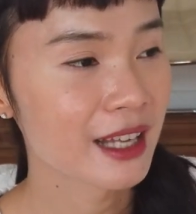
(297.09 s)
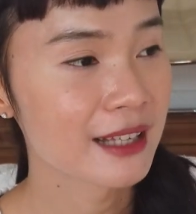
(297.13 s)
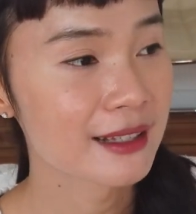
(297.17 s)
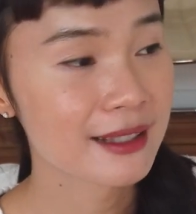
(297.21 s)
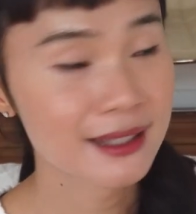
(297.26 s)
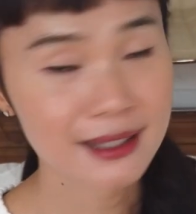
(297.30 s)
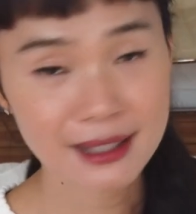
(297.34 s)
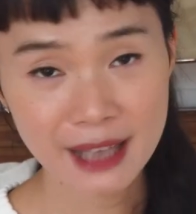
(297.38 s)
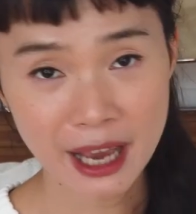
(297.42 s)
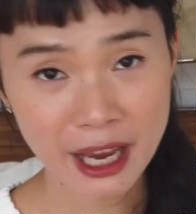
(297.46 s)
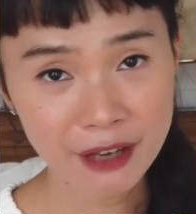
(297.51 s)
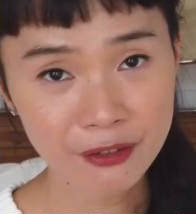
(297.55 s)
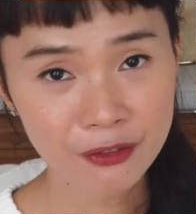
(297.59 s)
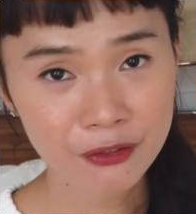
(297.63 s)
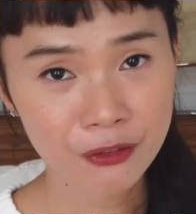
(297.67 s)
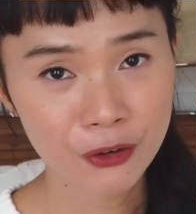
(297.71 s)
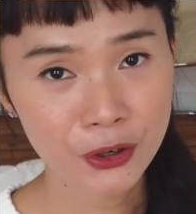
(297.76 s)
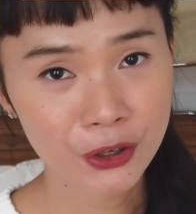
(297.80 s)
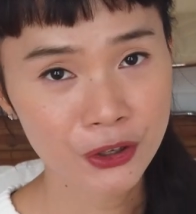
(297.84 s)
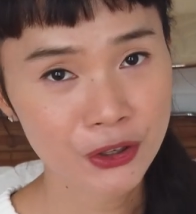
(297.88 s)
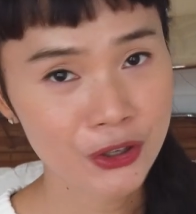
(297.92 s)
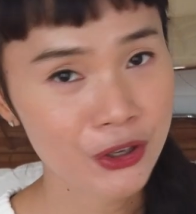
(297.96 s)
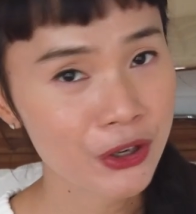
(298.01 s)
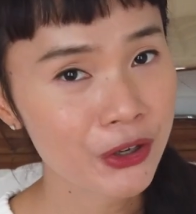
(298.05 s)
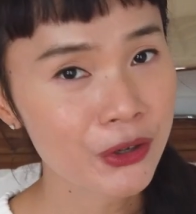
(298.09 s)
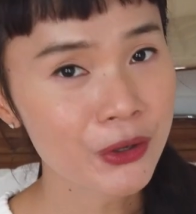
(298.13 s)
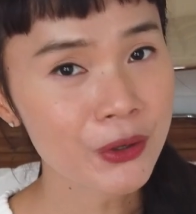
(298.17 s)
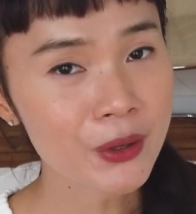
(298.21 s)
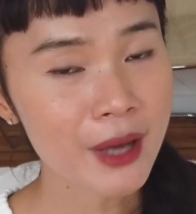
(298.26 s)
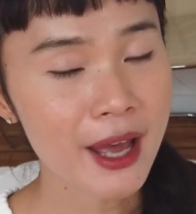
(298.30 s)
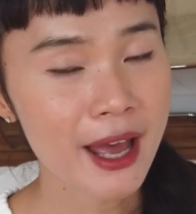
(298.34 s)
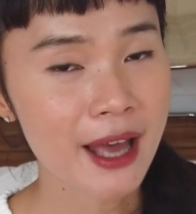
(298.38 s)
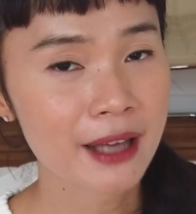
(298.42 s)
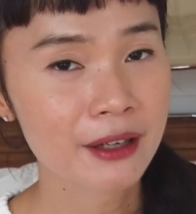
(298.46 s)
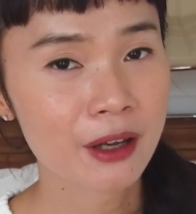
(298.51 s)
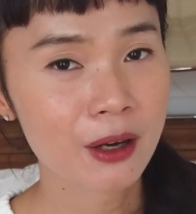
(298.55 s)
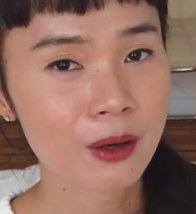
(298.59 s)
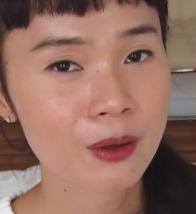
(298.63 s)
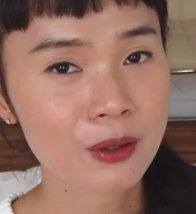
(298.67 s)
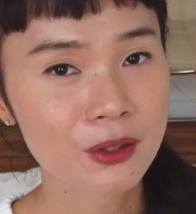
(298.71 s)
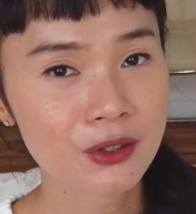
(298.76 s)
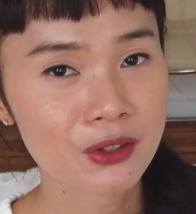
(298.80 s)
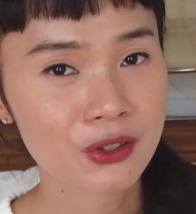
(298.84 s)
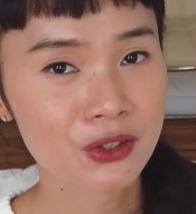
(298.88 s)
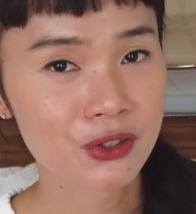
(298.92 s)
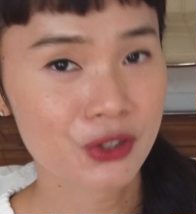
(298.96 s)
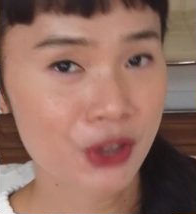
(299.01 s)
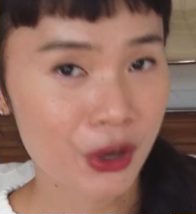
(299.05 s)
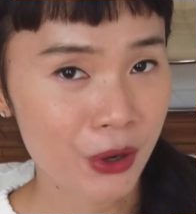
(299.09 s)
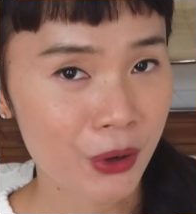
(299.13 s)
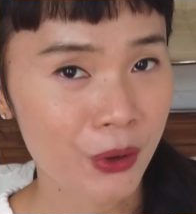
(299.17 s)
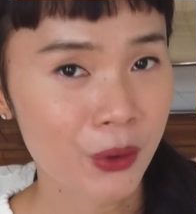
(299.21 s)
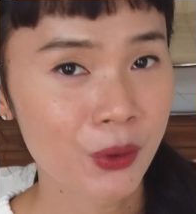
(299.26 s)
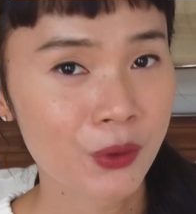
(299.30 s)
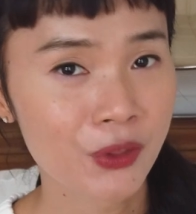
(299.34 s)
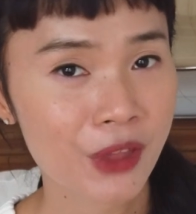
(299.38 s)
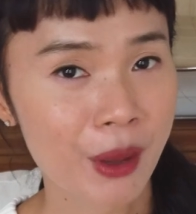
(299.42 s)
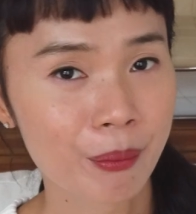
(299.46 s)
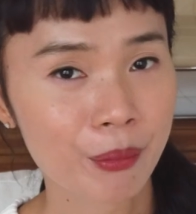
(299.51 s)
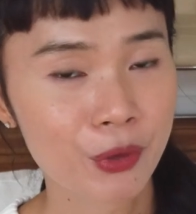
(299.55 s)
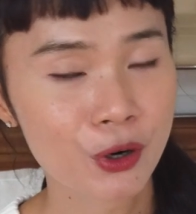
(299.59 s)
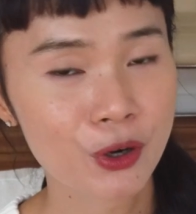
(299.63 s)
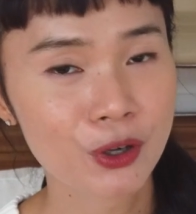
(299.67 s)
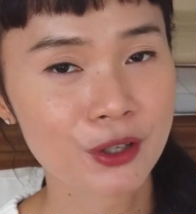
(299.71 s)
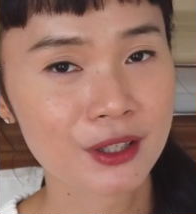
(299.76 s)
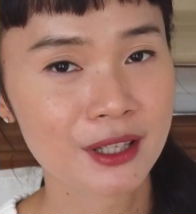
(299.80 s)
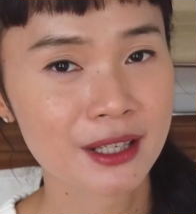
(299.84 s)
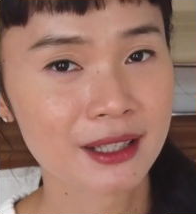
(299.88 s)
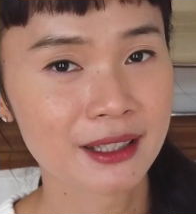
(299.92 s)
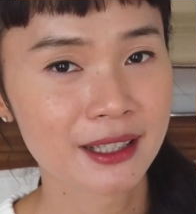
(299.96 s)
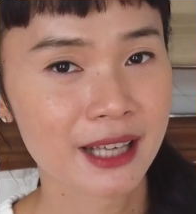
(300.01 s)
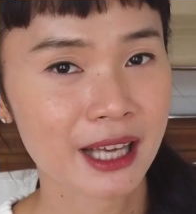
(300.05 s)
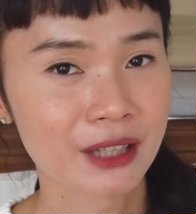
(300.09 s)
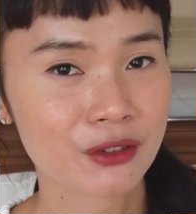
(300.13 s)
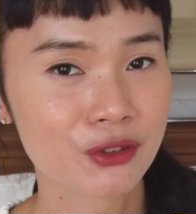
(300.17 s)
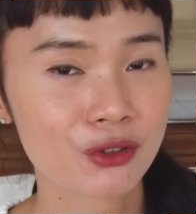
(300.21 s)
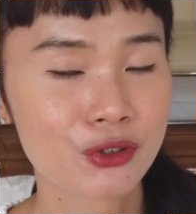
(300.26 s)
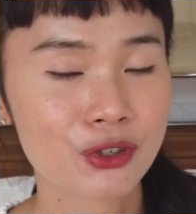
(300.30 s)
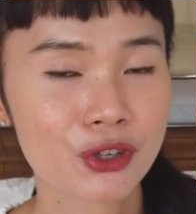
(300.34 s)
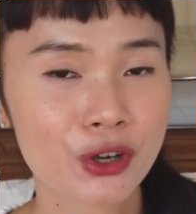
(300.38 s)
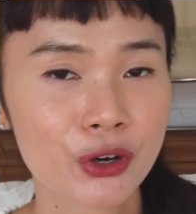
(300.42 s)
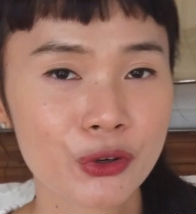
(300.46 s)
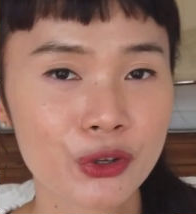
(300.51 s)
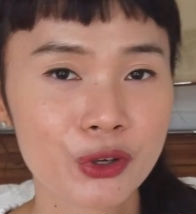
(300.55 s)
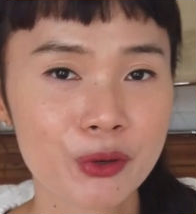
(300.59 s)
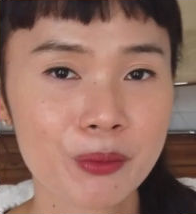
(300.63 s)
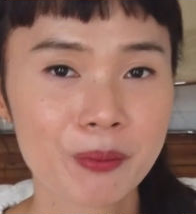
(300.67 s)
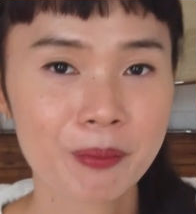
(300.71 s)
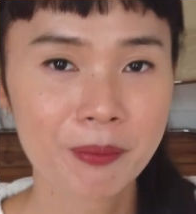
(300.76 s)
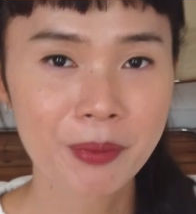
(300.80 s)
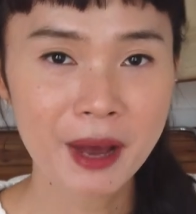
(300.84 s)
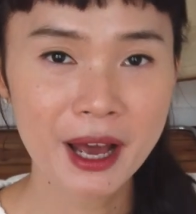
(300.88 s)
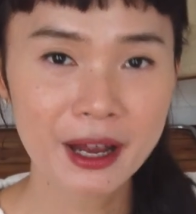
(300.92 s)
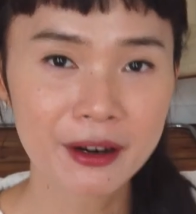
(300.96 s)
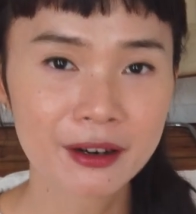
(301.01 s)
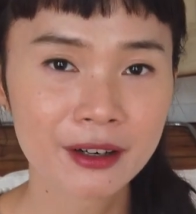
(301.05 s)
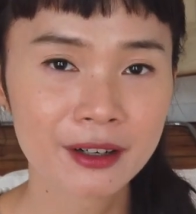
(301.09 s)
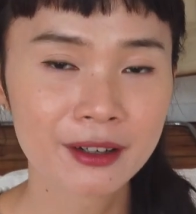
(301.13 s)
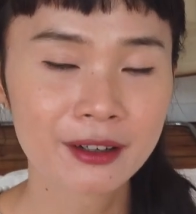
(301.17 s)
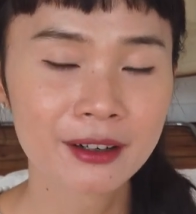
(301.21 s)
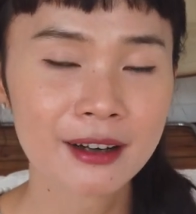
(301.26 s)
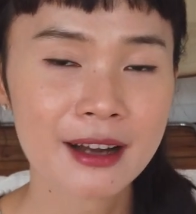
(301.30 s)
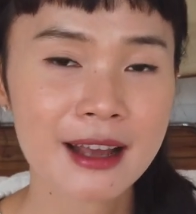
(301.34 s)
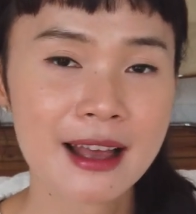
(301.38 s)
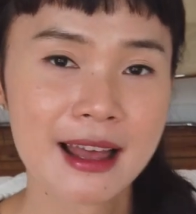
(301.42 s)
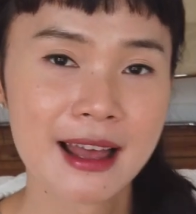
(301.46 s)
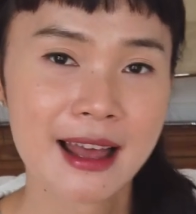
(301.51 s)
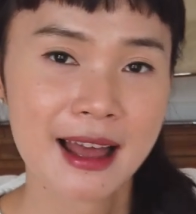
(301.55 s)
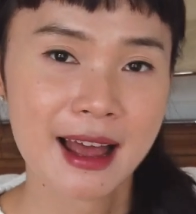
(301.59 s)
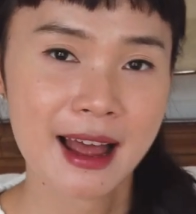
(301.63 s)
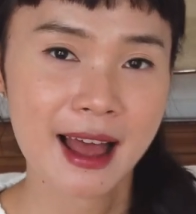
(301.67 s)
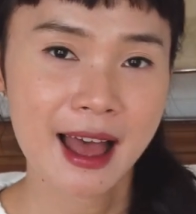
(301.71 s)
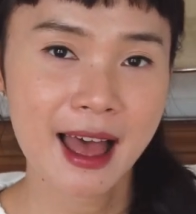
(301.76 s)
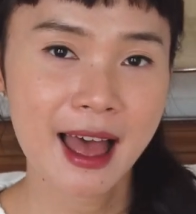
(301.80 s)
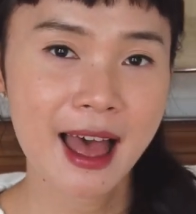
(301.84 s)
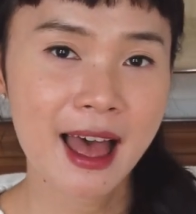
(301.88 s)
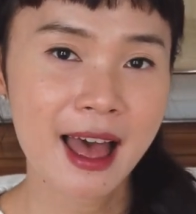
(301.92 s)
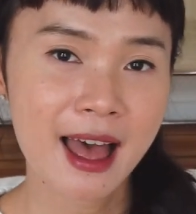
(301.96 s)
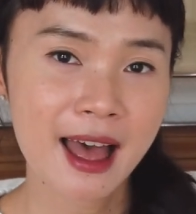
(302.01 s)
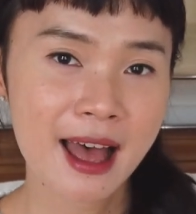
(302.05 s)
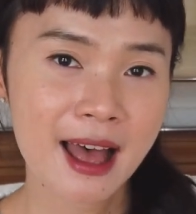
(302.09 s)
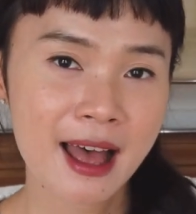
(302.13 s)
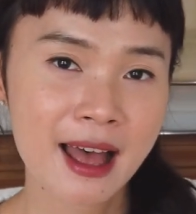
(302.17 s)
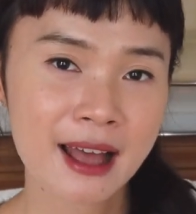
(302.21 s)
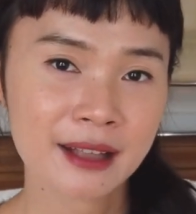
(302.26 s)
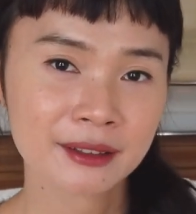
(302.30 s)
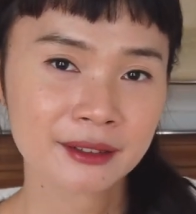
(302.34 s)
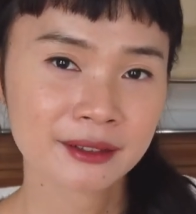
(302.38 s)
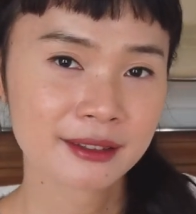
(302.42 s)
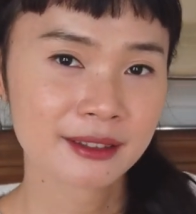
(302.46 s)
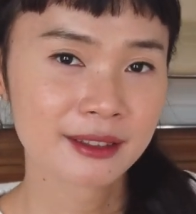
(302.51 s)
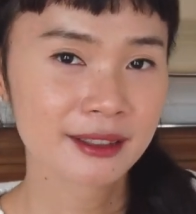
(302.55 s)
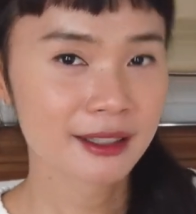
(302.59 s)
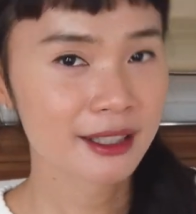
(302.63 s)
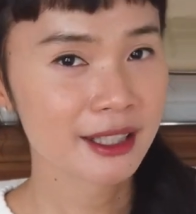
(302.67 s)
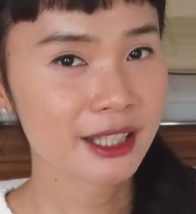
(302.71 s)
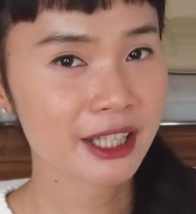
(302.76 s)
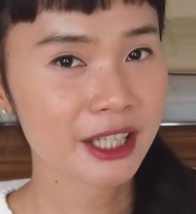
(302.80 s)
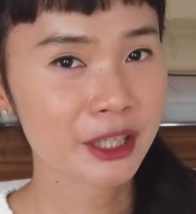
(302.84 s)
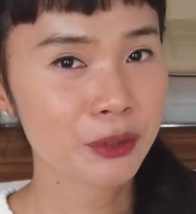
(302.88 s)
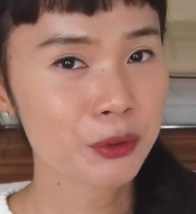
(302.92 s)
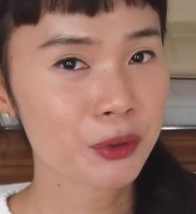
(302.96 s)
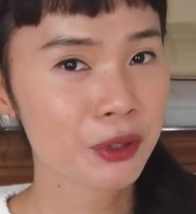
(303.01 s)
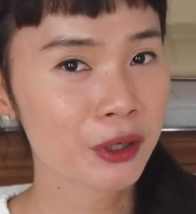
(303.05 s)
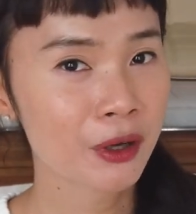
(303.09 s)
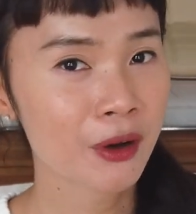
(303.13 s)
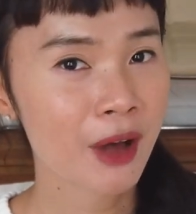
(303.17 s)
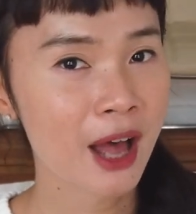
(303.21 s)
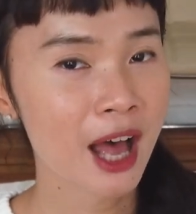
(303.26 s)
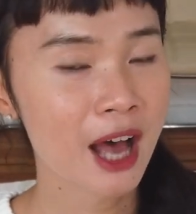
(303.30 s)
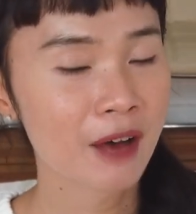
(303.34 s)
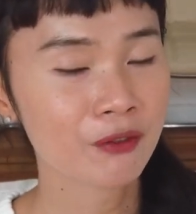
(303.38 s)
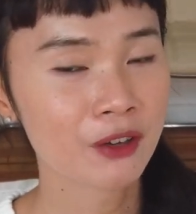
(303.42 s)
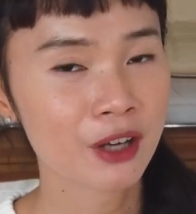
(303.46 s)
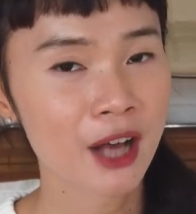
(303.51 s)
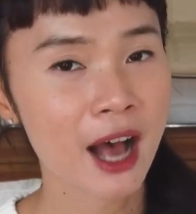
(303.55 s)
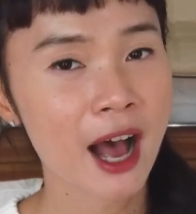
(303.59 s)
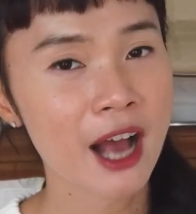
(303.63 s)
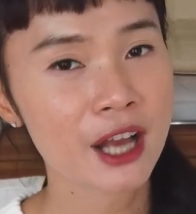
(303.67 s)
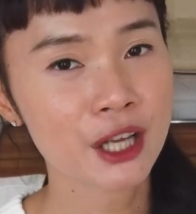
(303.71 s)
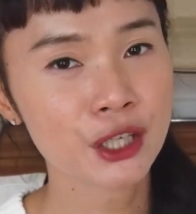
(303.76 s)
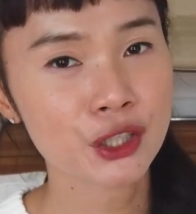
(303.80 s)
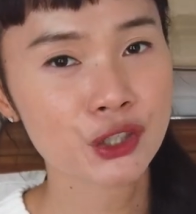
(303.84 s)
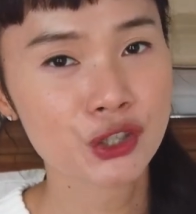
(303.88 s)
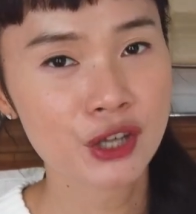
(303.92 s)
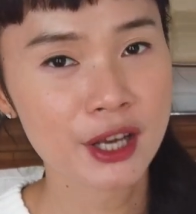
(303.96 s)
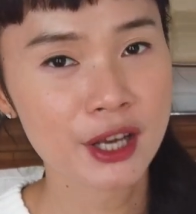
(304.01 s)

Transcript: safe for you, and also that person get to know you better, and he will have a higher